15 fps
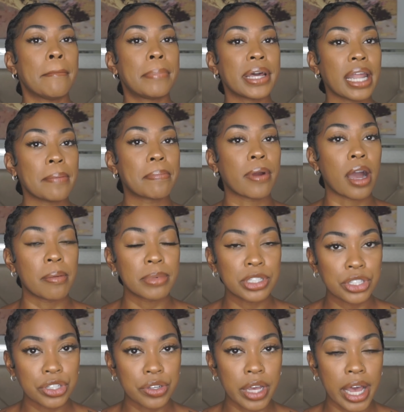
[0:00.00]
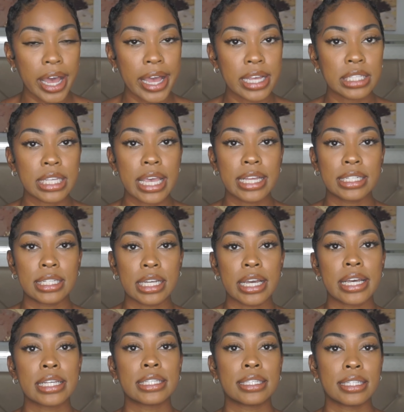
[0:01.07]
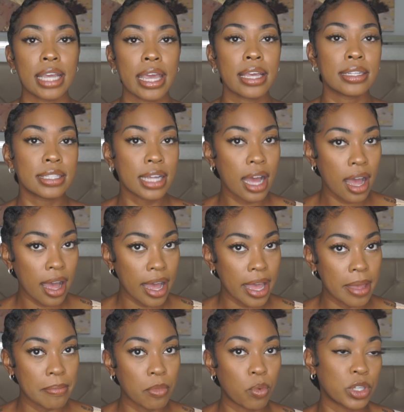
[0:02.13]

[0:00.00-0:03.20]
But I promise you guys, it does take time,